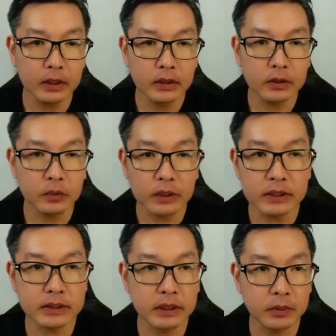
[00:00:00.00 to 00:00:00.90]

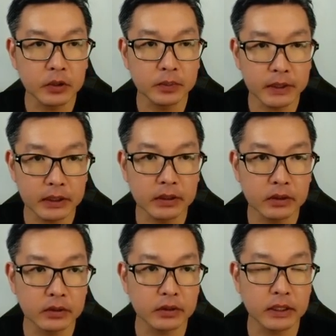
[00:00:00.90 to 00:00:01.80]
Once WP
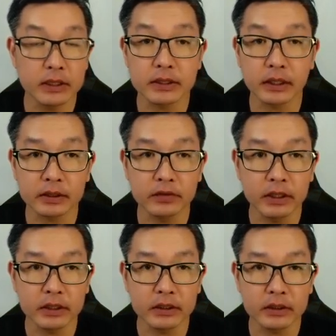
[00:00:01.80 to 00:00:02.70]
code is
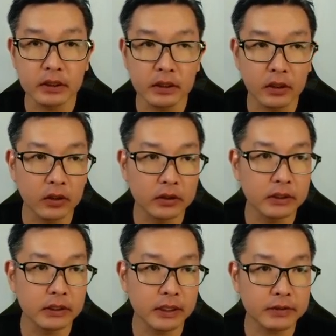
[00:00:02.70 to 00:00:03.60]
activated, on
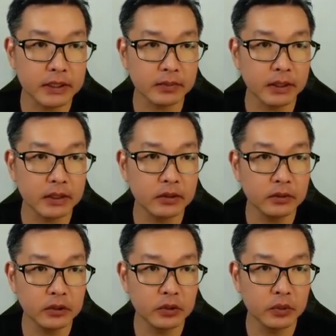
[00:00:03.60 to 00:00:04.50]
the left side
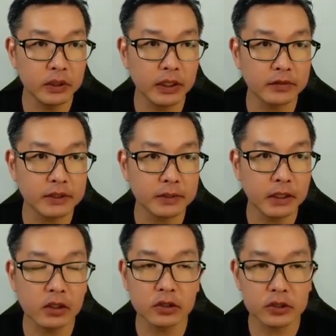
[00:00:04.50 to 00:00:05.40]
menu you will have something
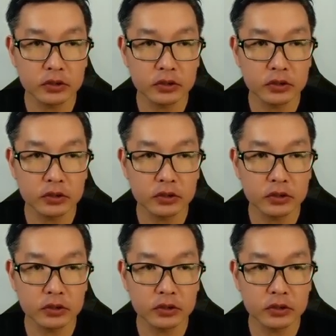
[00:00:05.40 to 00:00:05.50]
called